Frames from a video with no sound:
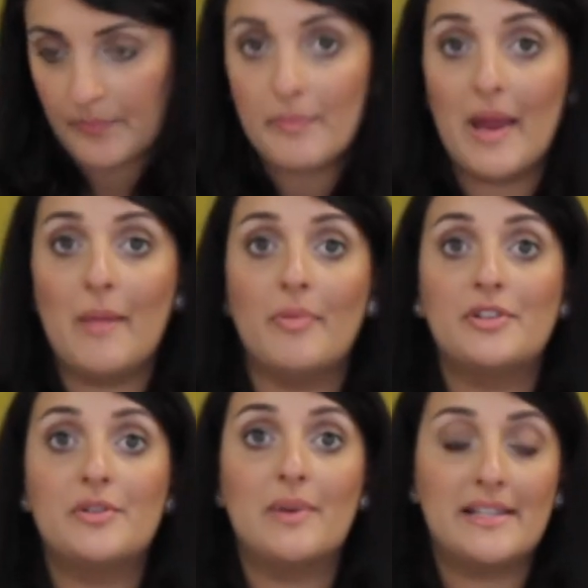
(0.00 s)
paper
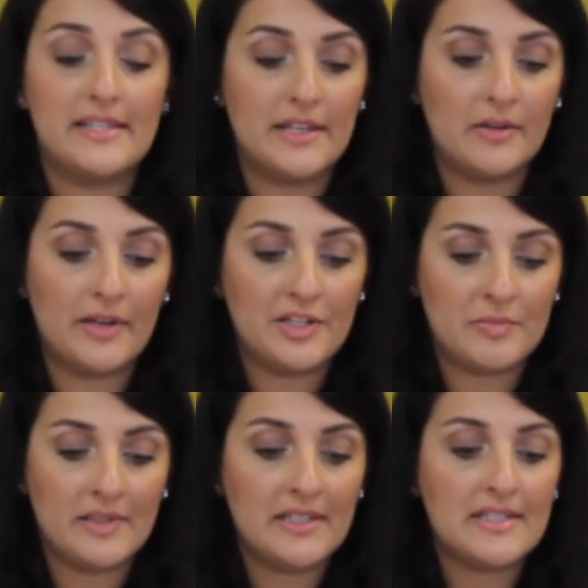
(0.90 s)
to write seat
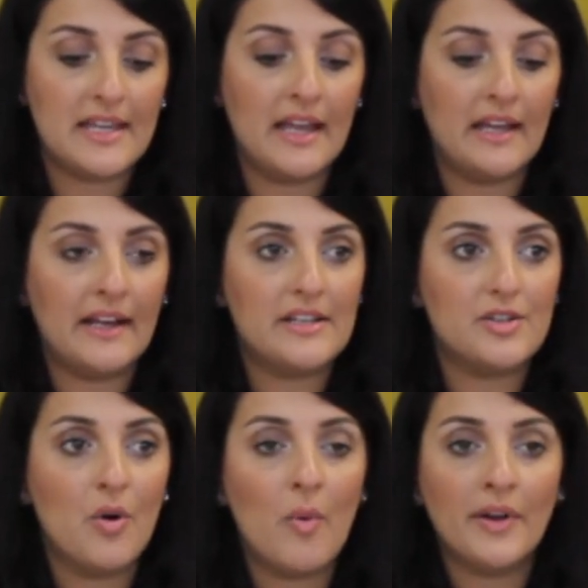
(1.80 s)
arrangements, and I
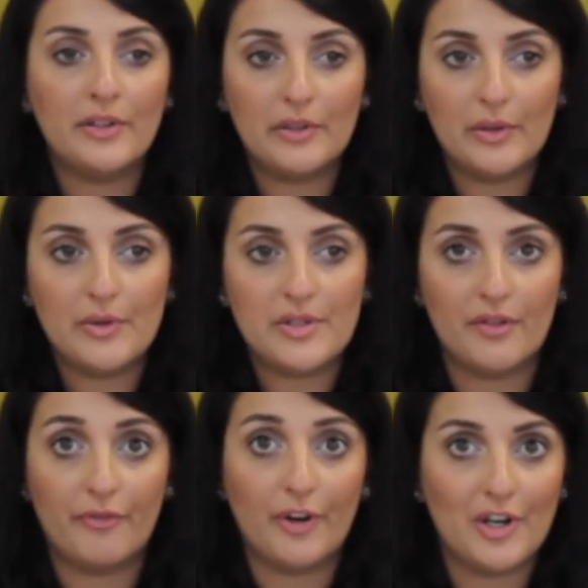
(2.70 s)
don't want to lose
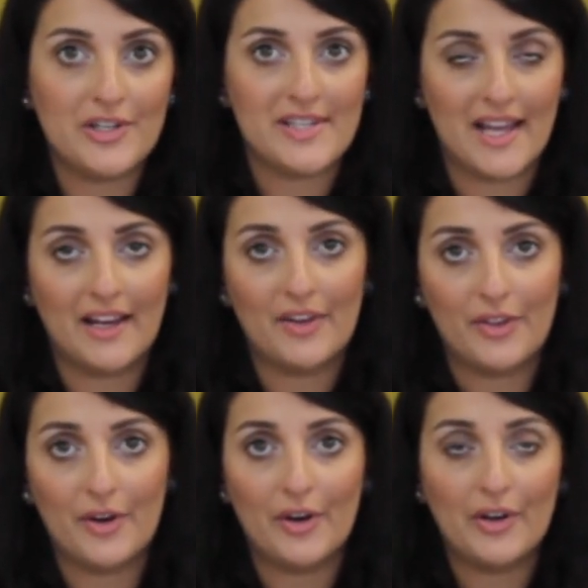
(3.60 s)
the first, second,
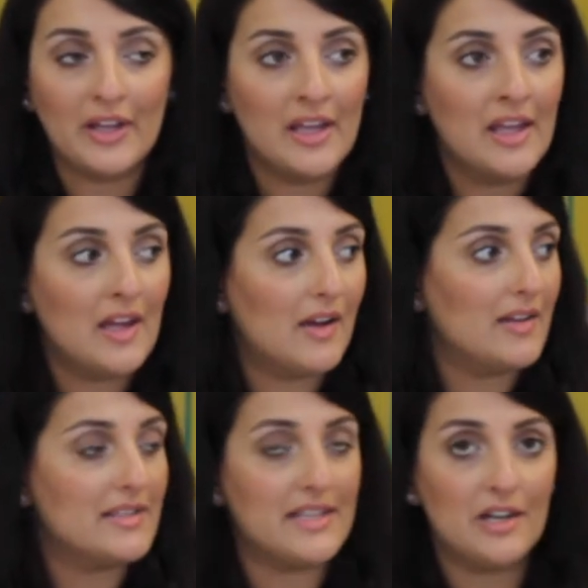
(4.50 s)
third
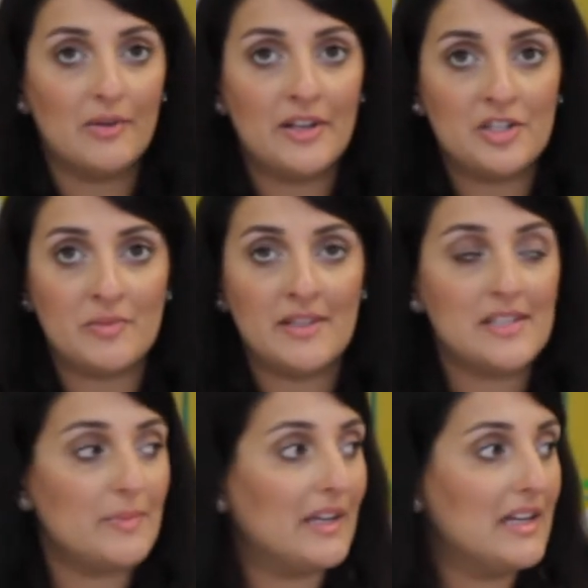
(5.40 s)
seat
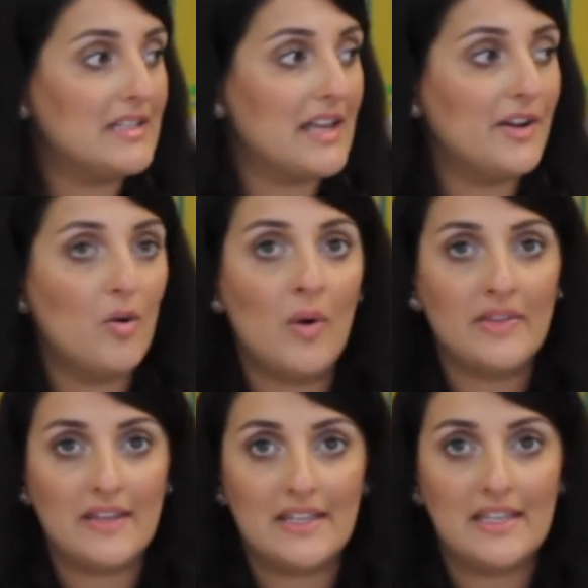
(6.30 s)
arrangements because I don't
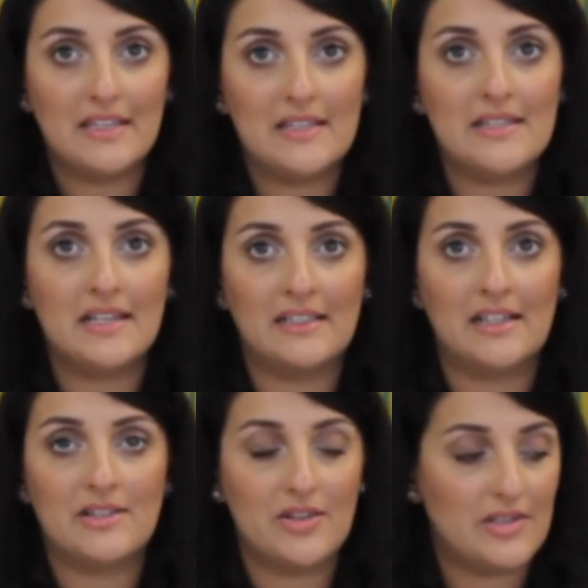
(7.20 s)
want the kids sitting
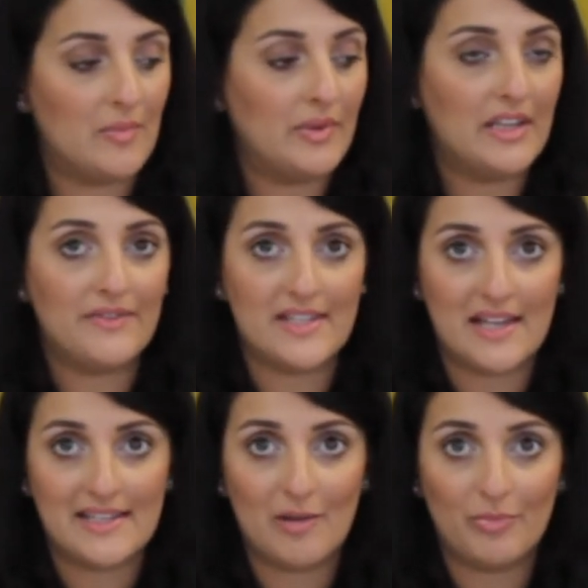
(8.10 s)
next to someone they've
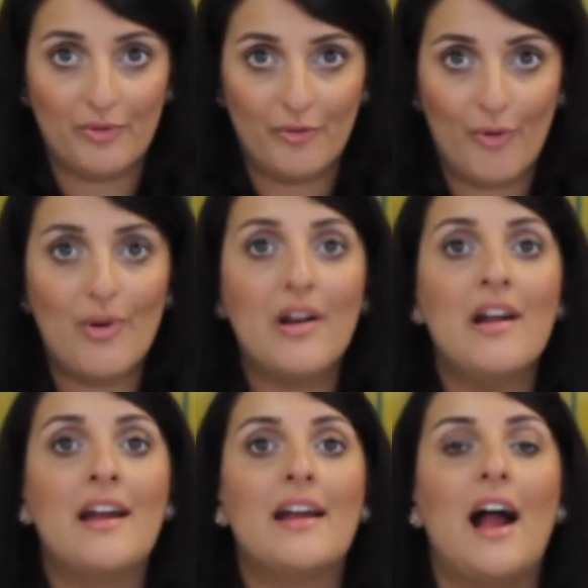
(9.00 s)
sat down before.
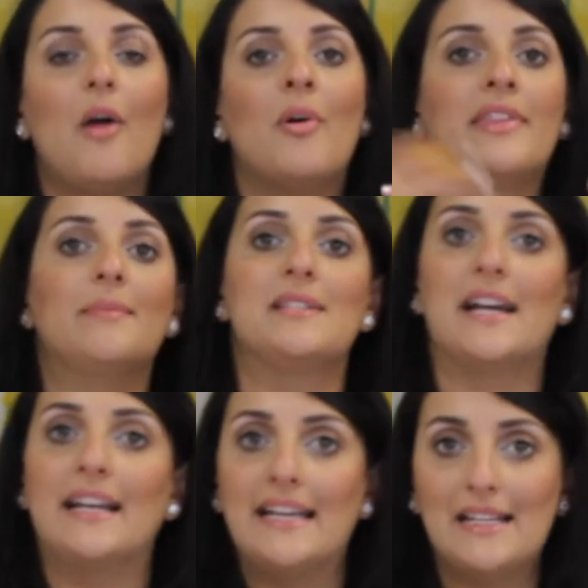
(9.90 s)
I want them to
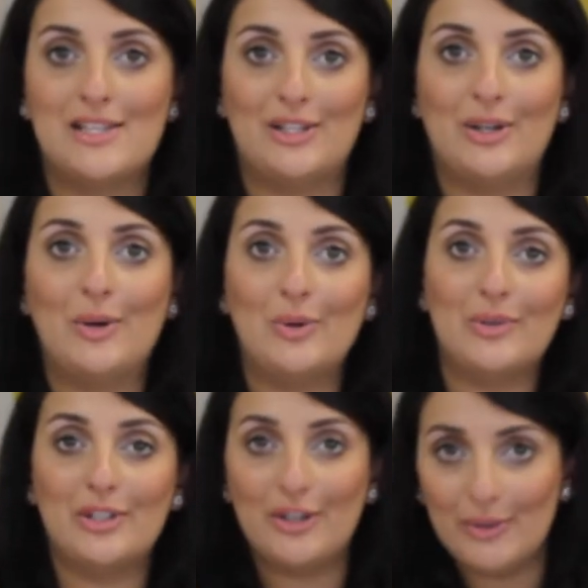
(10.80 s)
kind of get to know
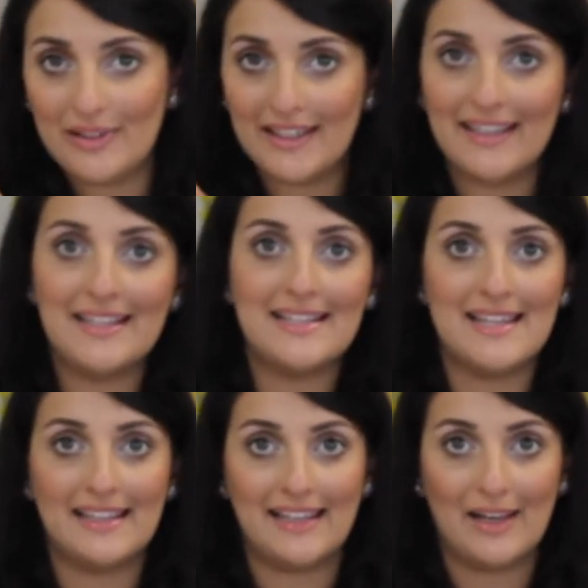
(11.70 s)
new kids
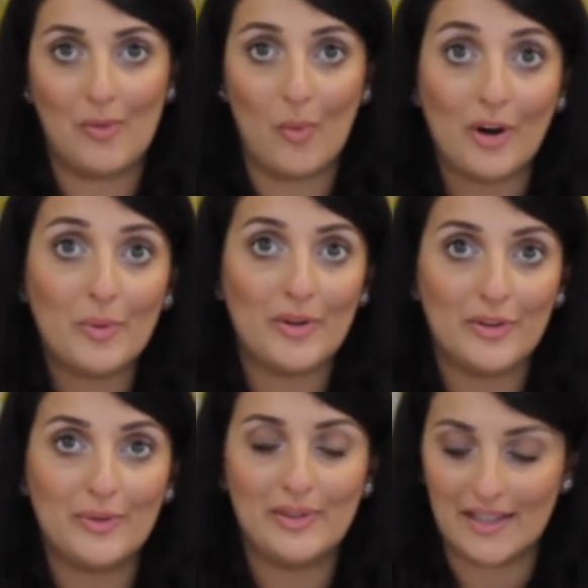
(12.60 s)
and like work with
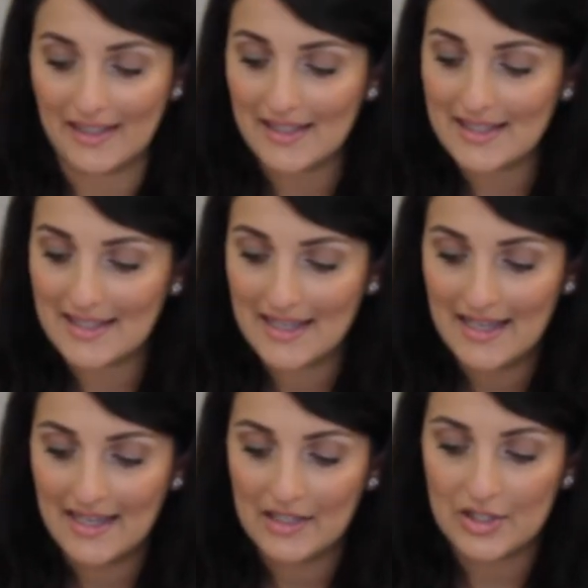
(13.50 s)
new kids.
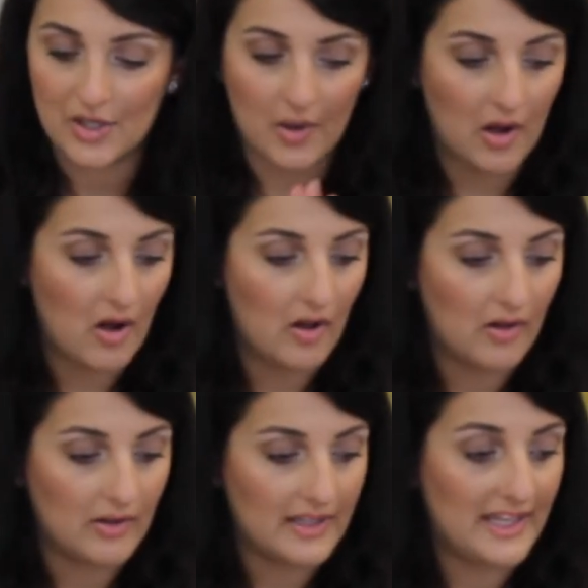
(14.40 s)
So
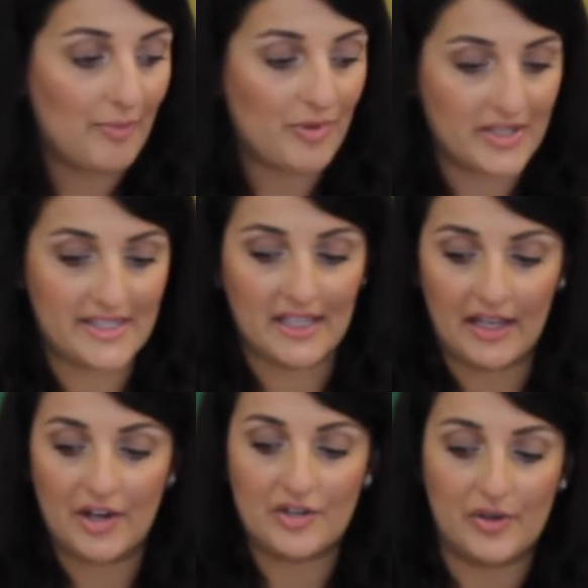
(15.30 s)
I'll keep this in
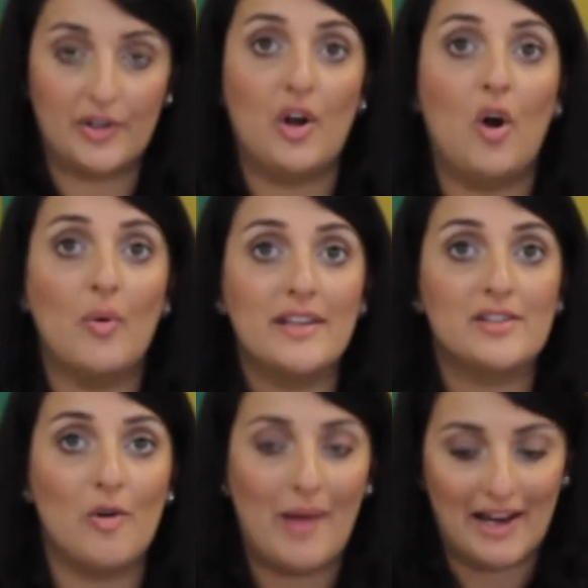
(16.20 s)
here so I can
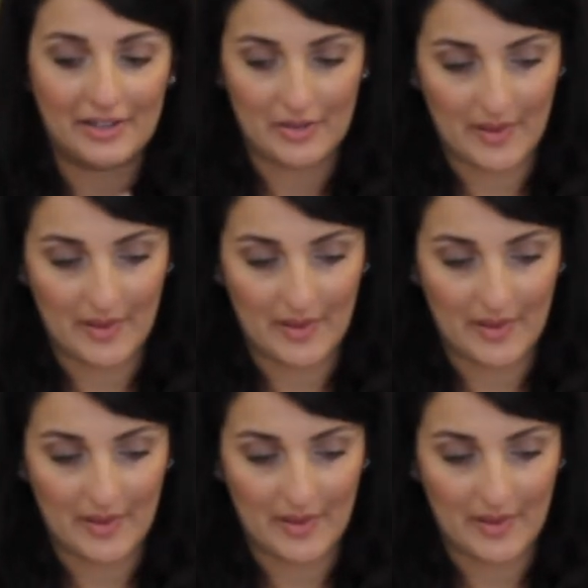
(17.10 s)
always go back to